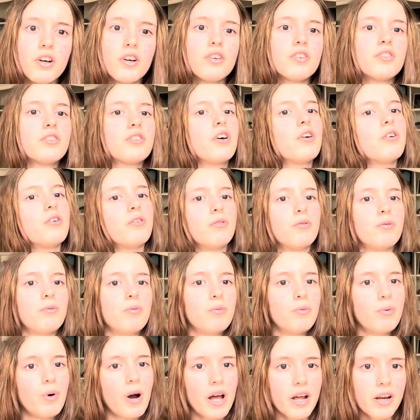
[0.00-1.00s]
So
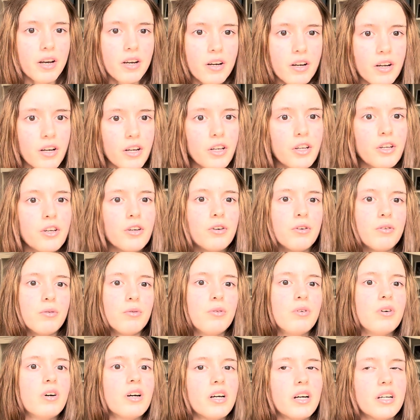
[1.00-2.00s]
when
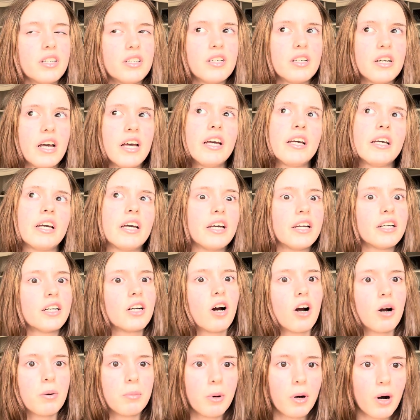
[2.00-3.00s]
you take in
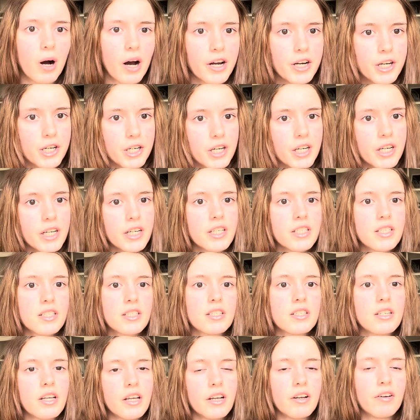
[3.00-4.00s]

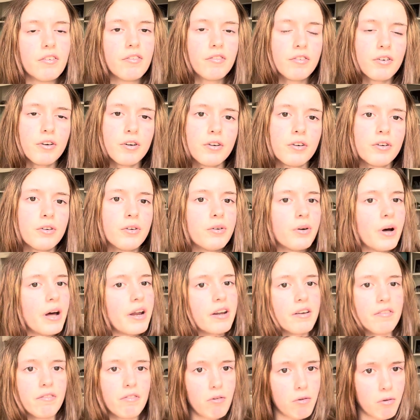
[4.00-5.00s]
carbohydrates in fruit,
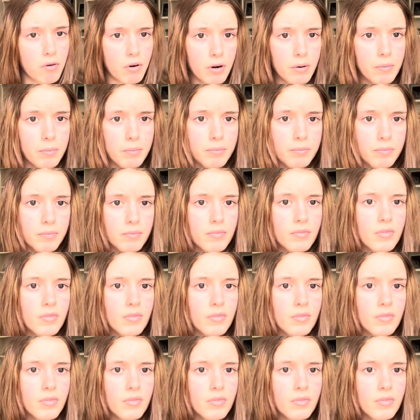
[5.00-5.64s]
any form,